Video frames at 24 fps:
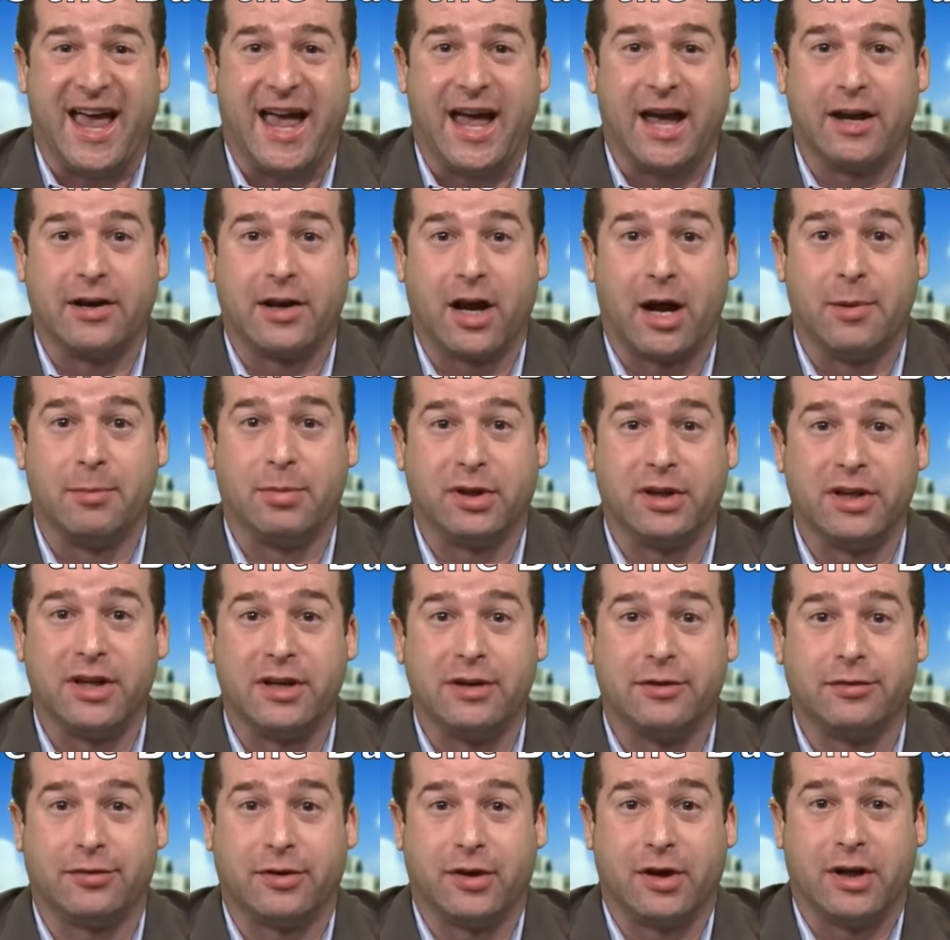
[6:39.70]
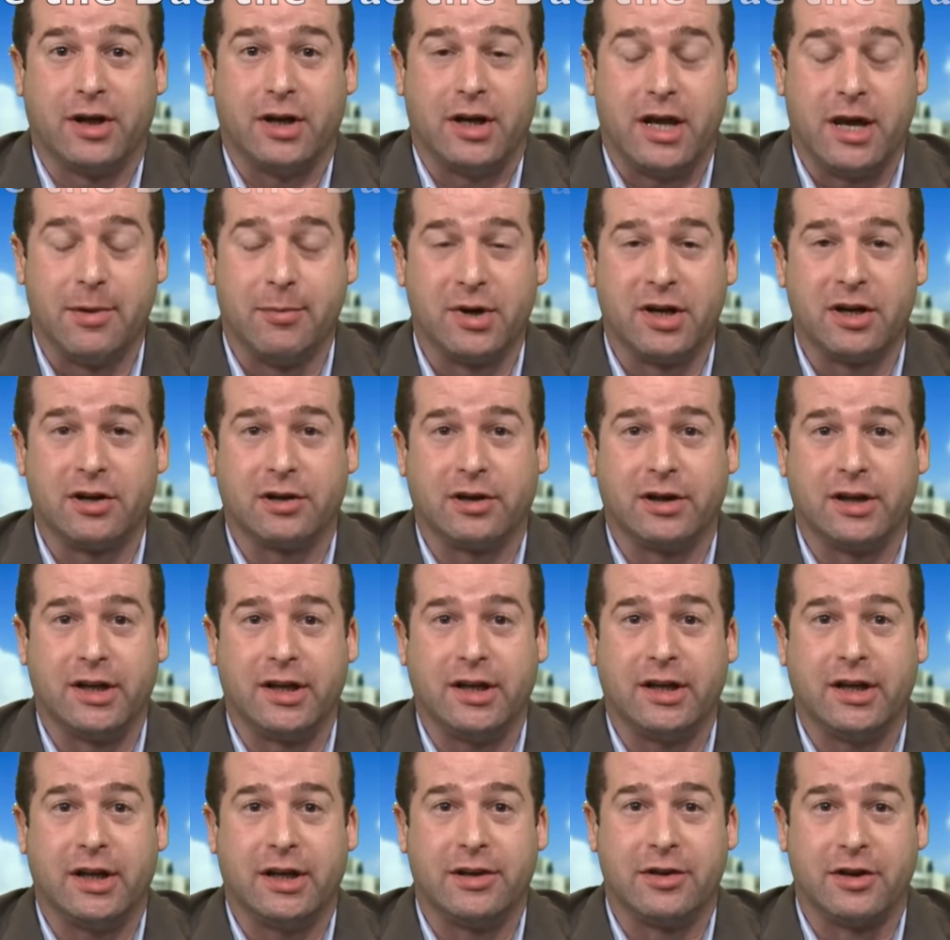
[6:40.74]
And I believe
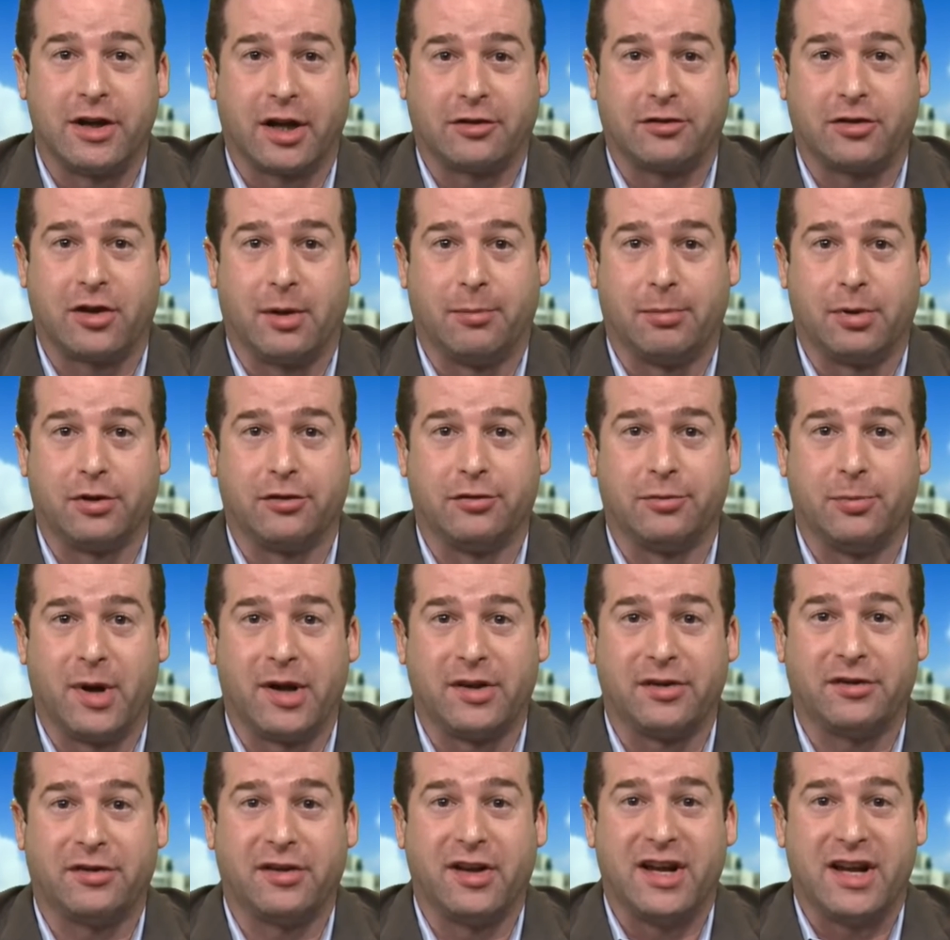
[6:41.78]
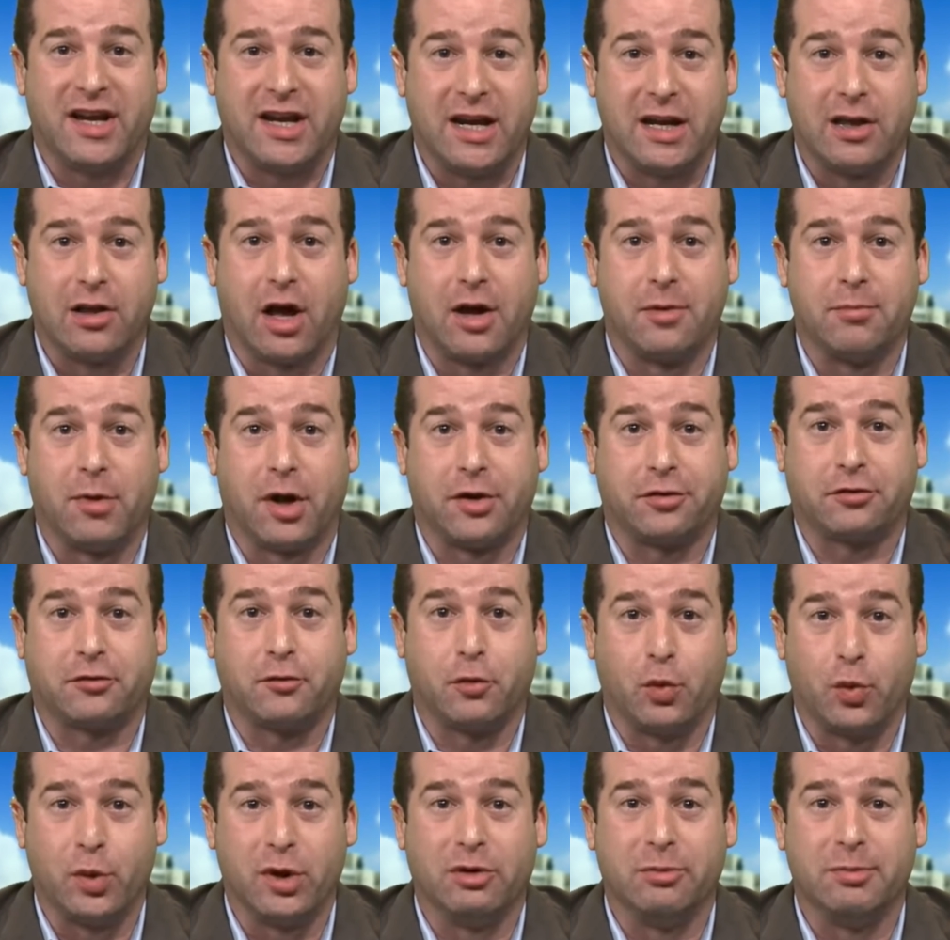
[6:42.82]
imminently, in the next couple of months, Elon Musk
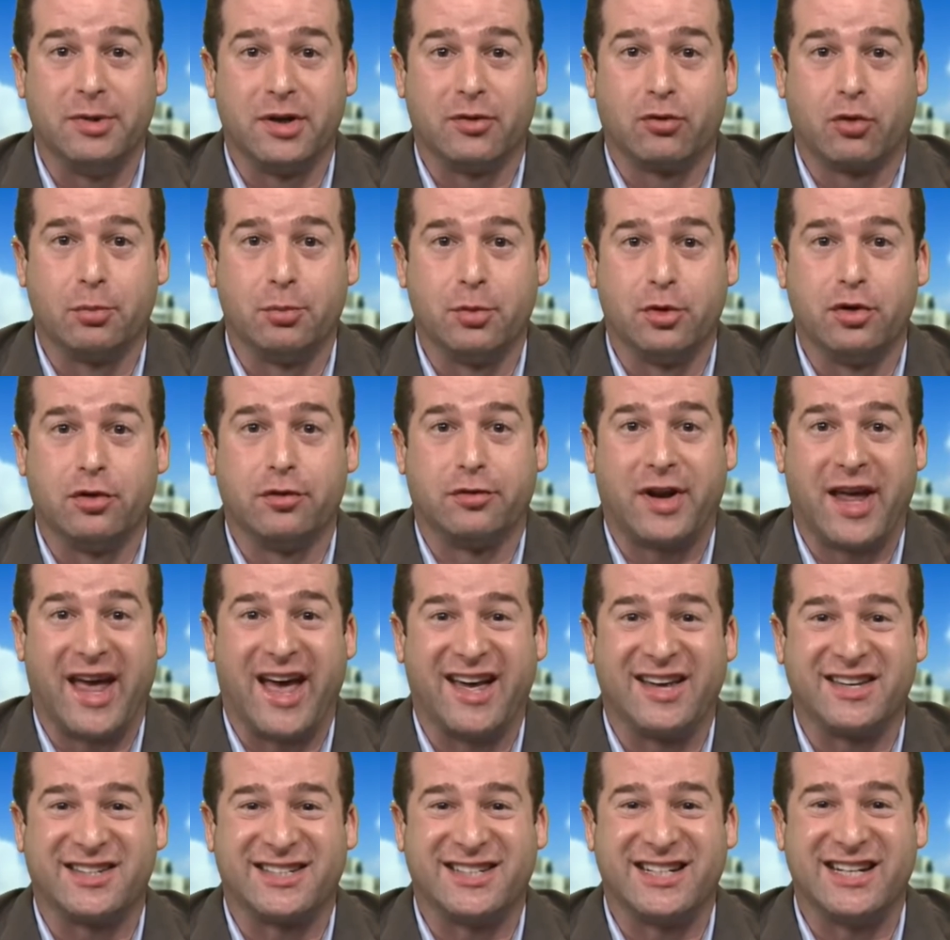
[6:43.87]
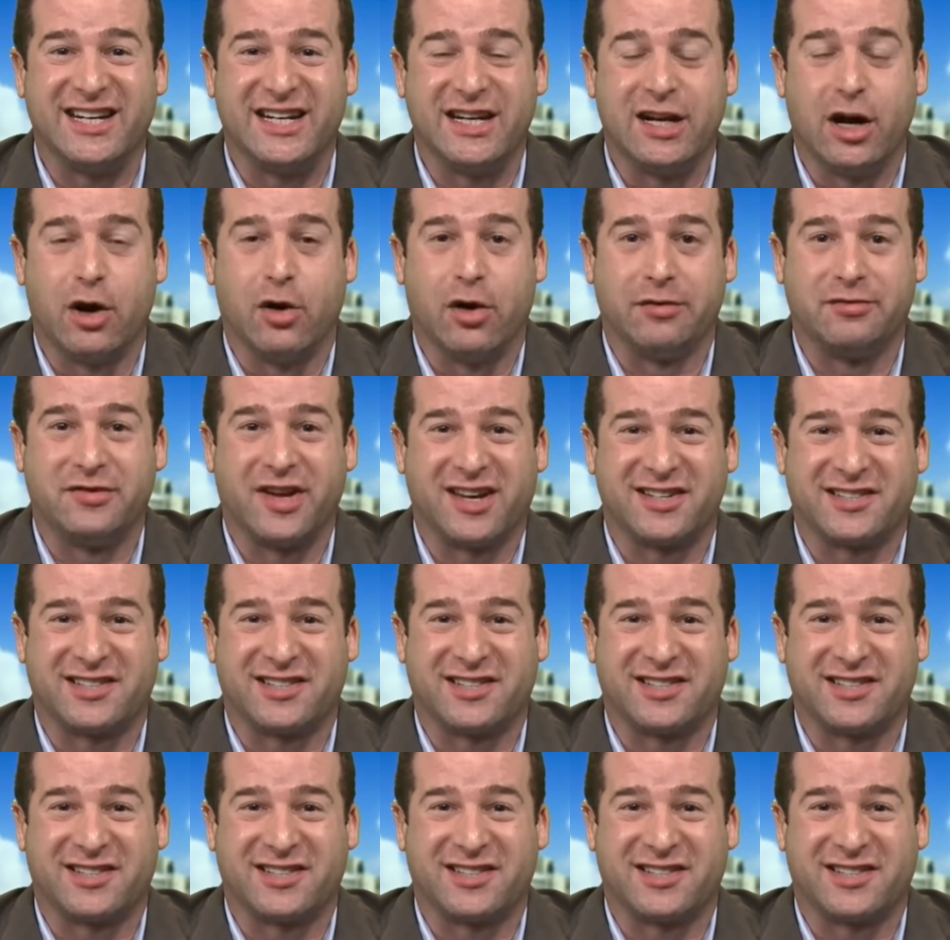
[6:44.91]
will be removed as CEO of